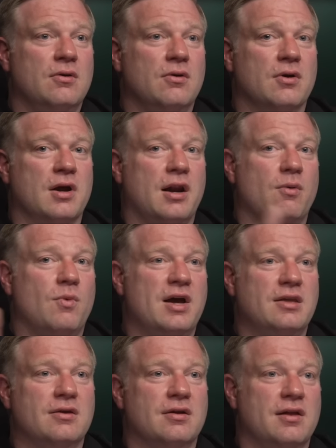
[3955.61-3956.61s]
Or can I
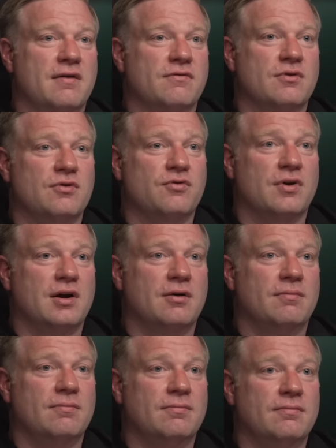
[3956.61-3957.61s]
wait until after the trial?
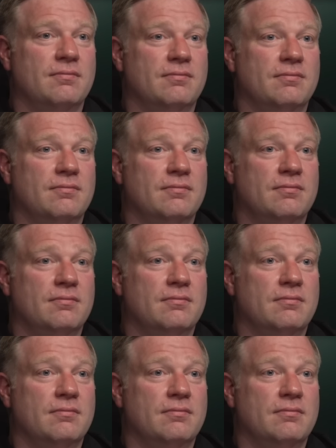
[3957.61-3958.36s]
Hmm.